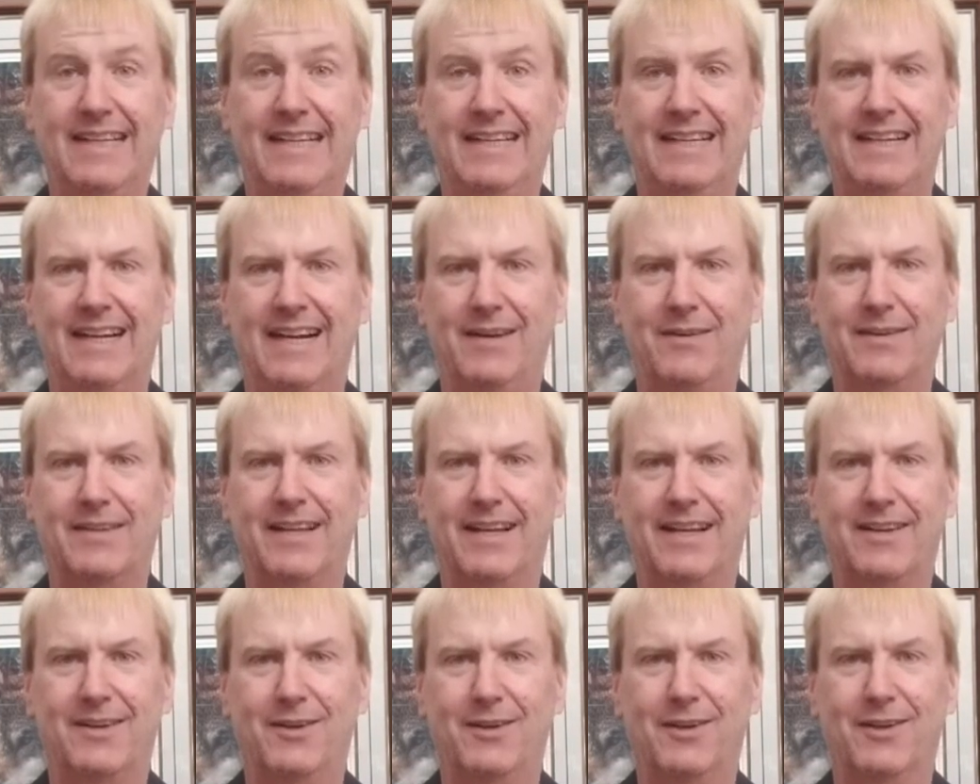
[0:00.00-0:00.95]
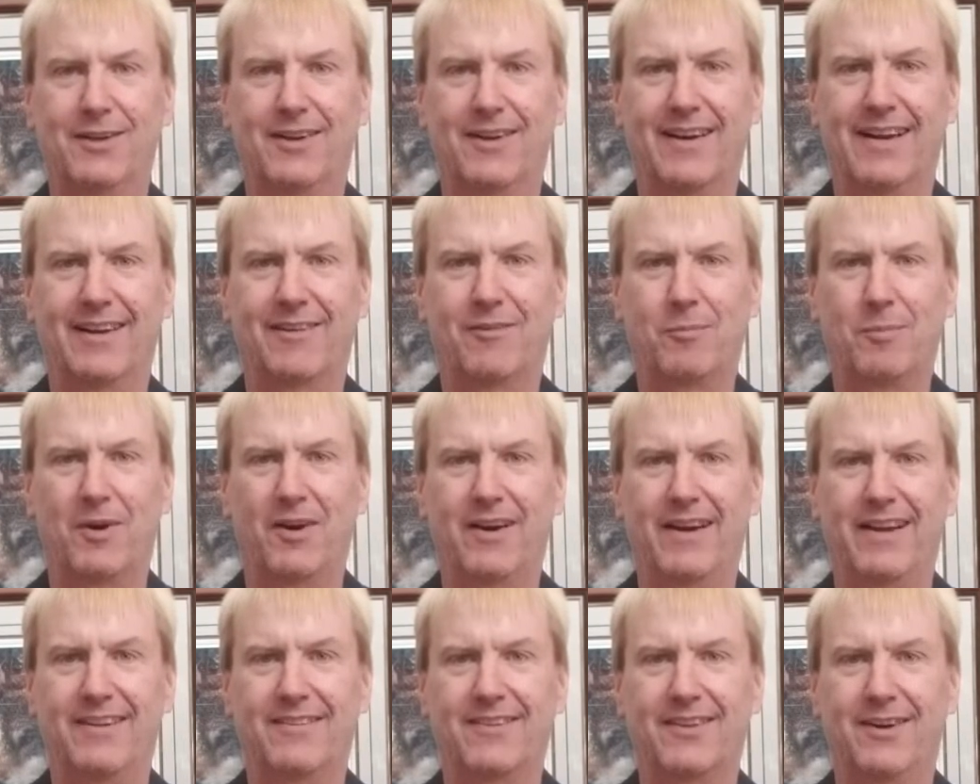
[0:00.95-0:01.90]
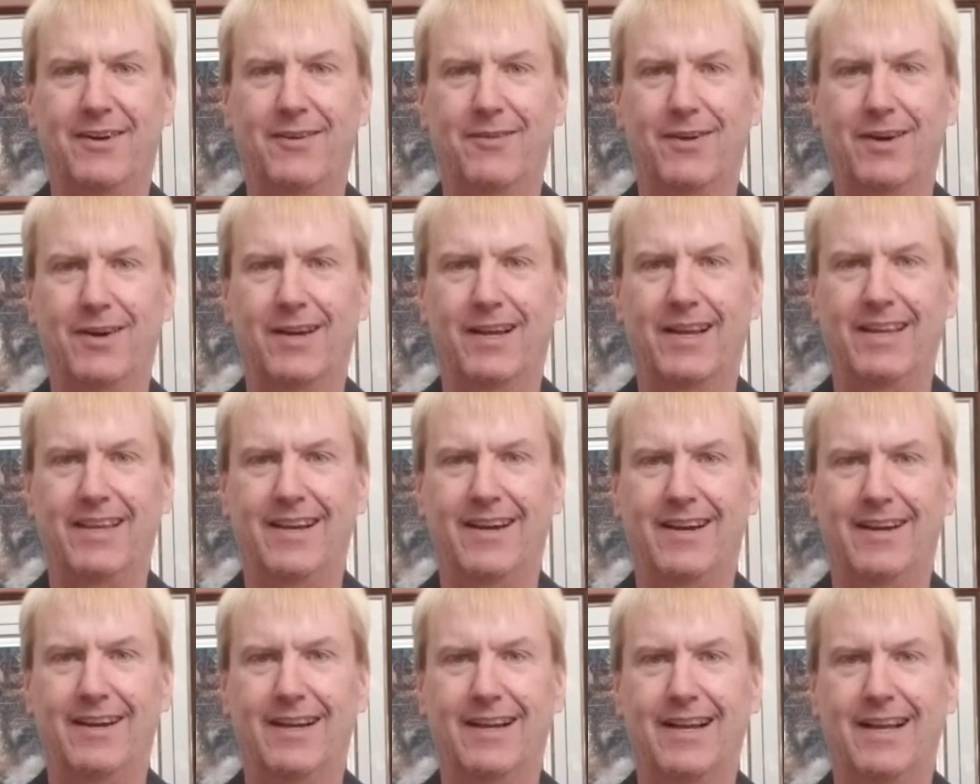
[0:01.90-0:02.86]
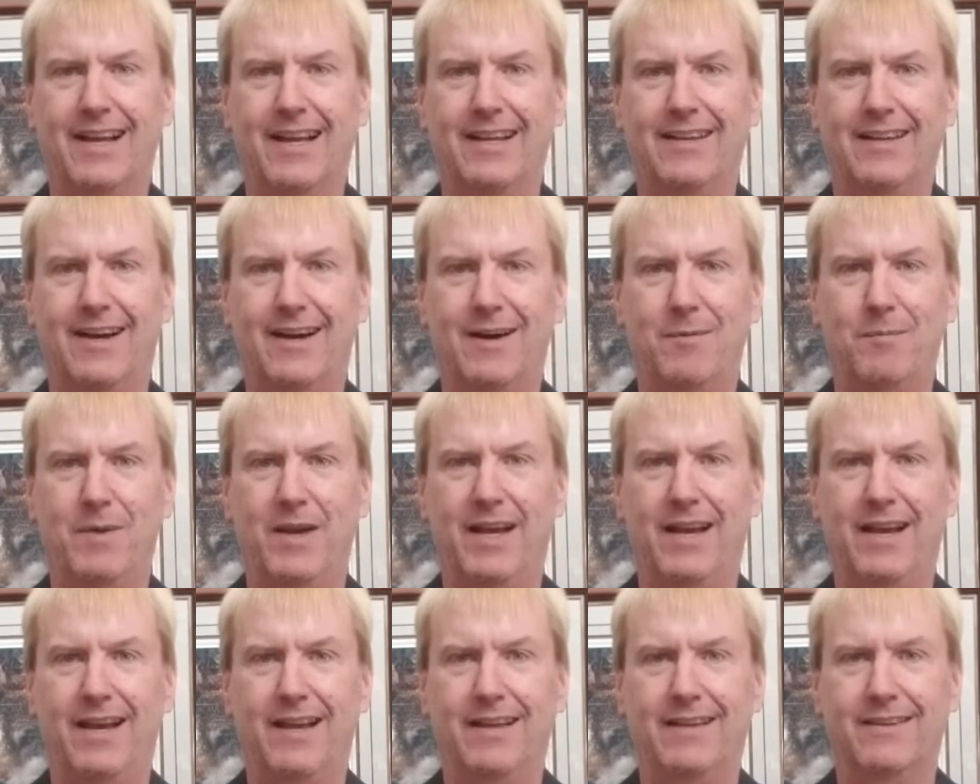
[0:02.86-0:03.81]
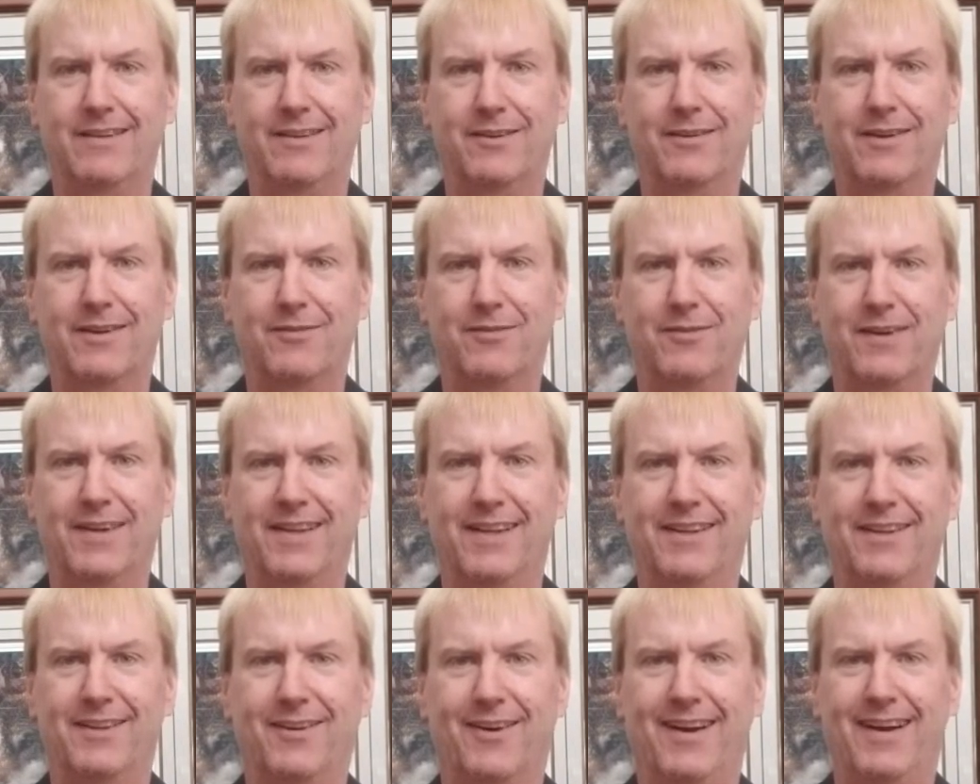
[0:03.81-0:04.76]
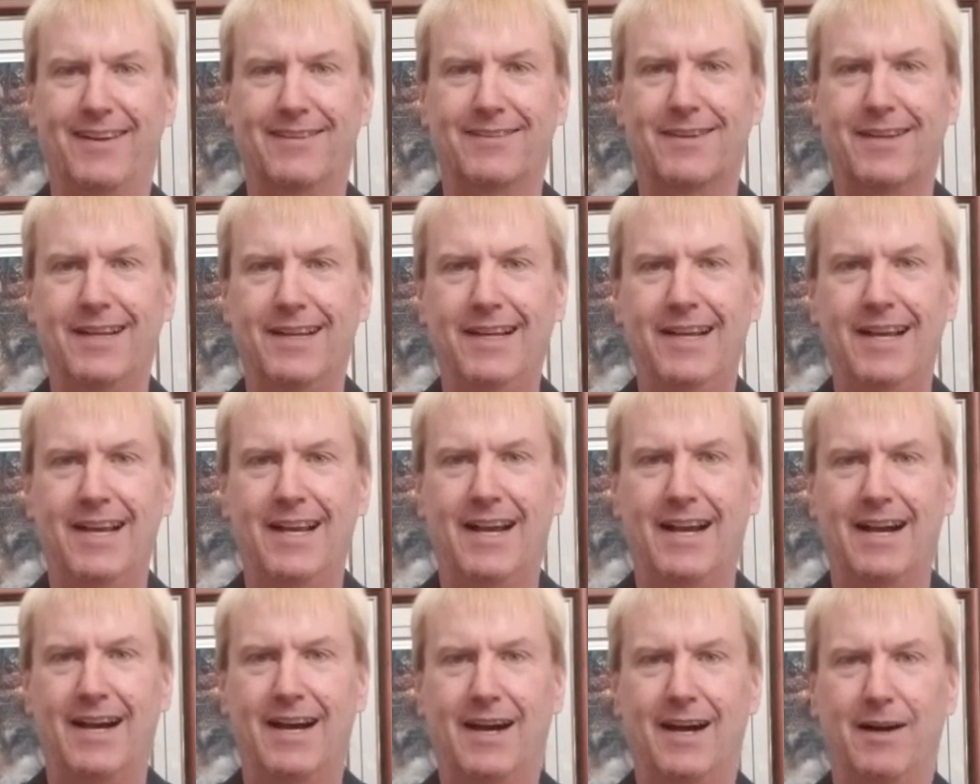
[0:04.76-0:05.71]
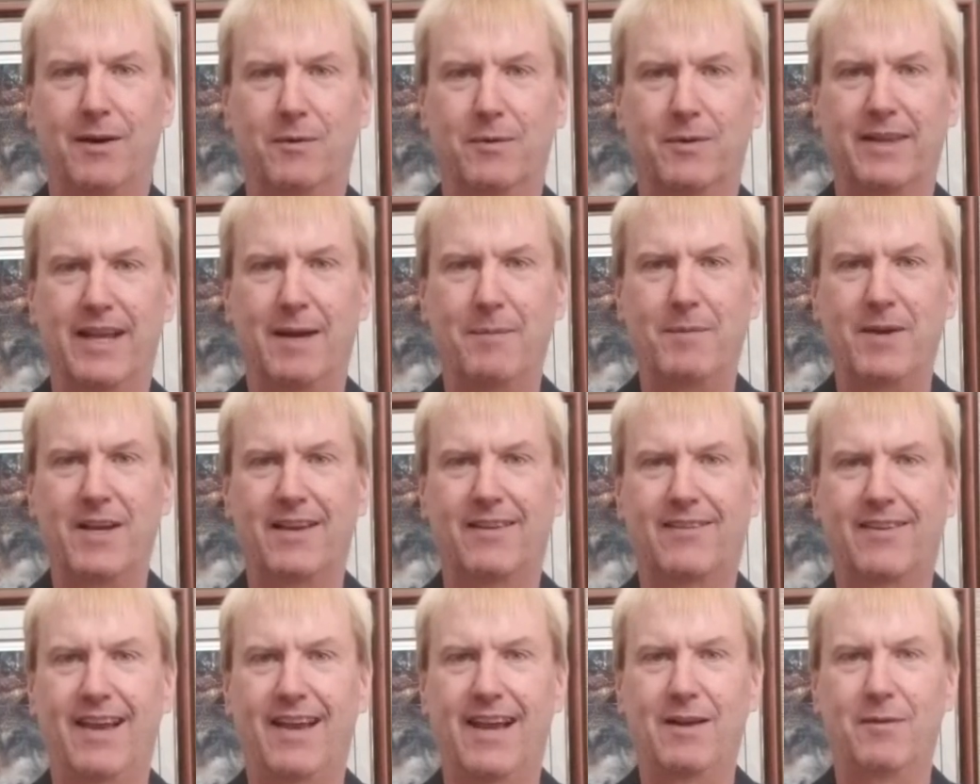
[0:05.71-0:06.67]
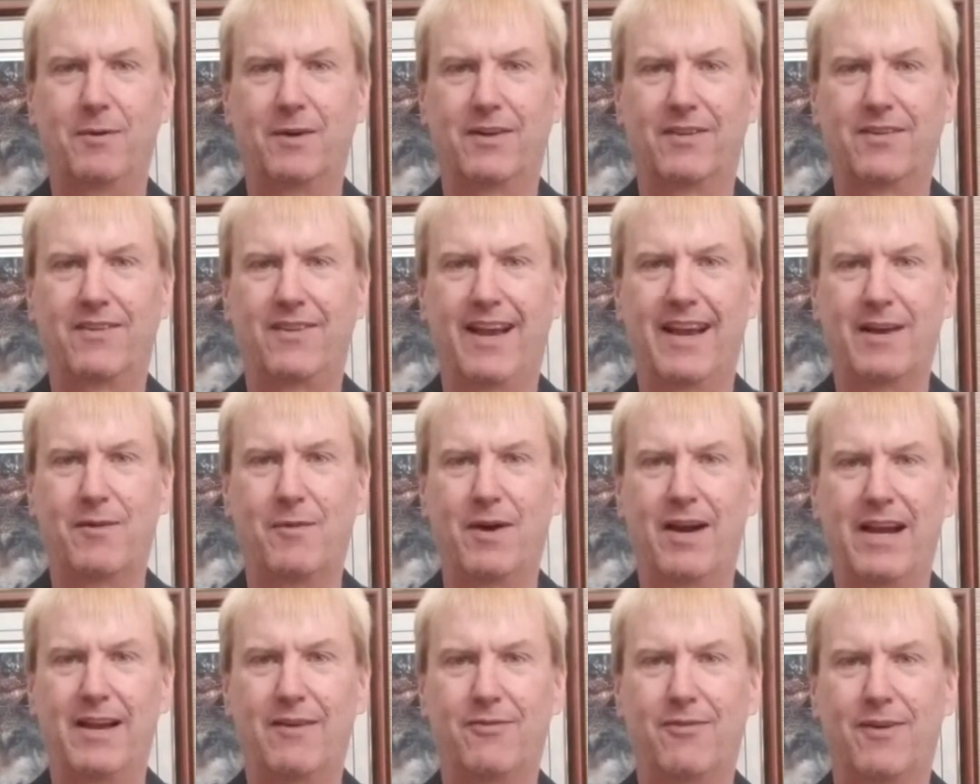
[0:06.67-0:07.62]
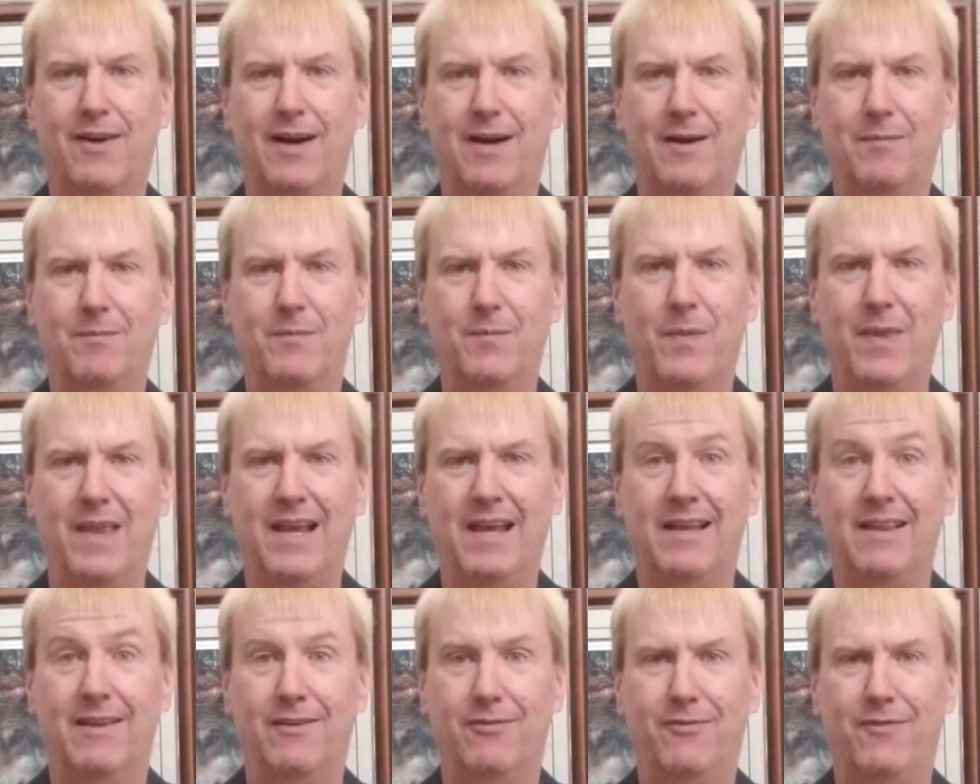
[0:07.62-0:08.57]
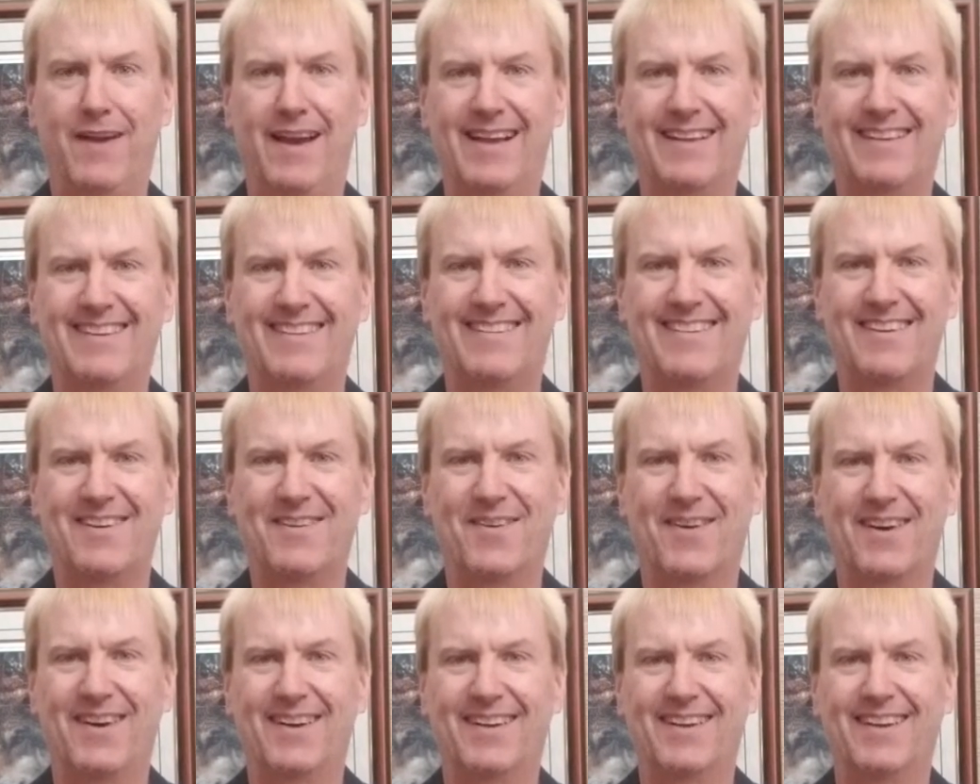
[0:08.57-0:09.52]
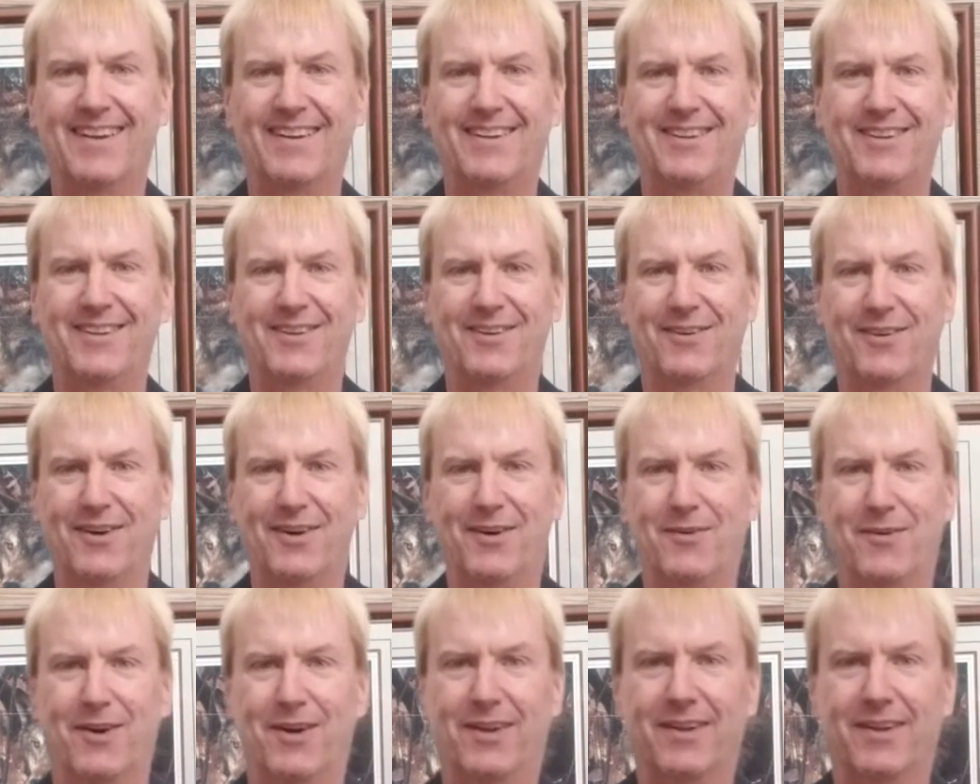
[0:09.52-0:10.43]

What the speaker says: I'll take older and experienced over young, dumb, and you can fill in the rest. With that being said, we'll segue from the fantasy world to the real world.